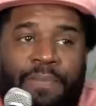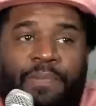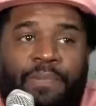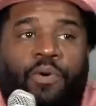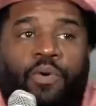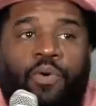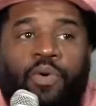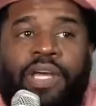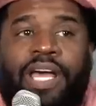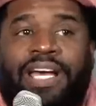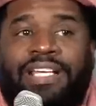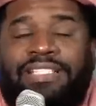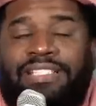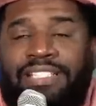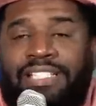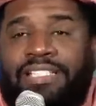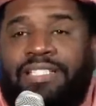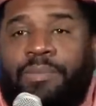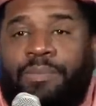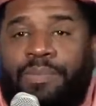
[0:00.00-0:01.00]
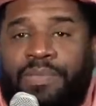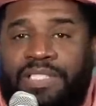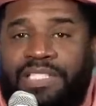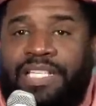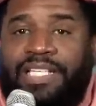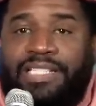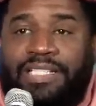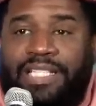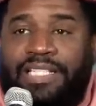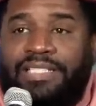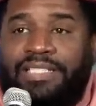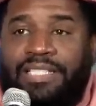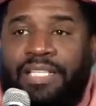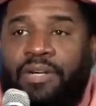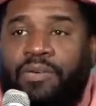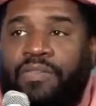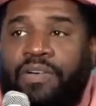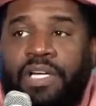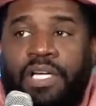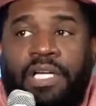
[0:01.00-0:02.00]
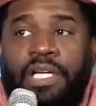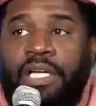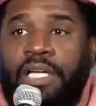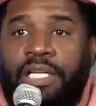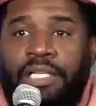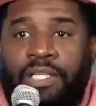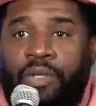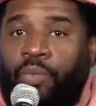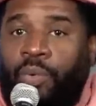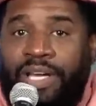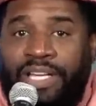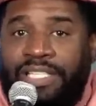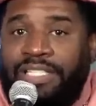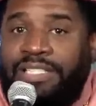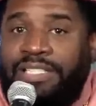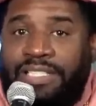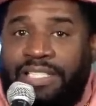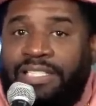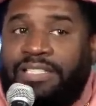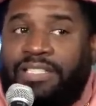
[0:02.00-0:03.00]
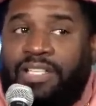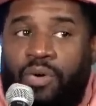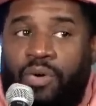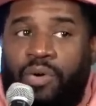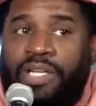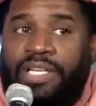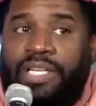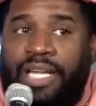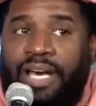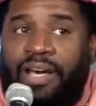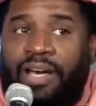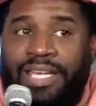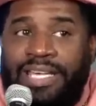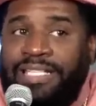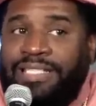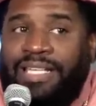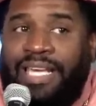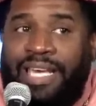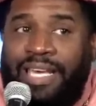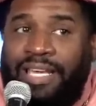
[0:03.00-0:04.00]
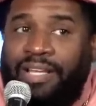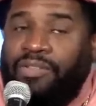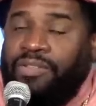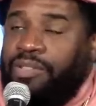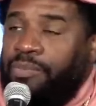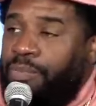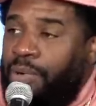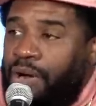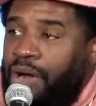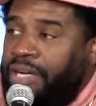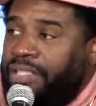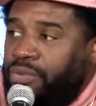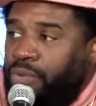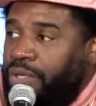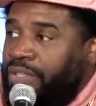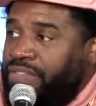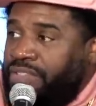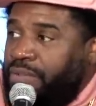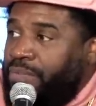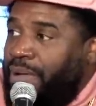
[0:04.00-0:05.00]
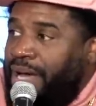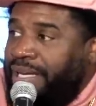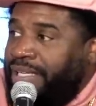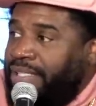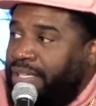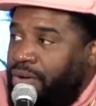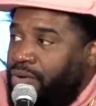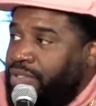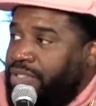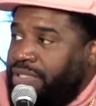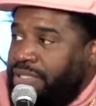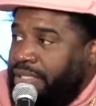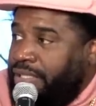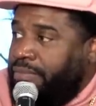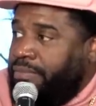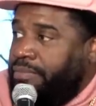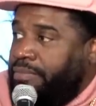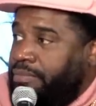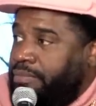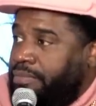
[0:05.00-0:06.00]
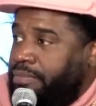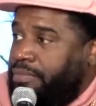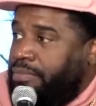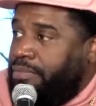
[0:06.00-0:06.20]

people who got shit to protect themselves, the way this shit is going now, he's mm-hmm. El DeBarge. What if somebody notice him?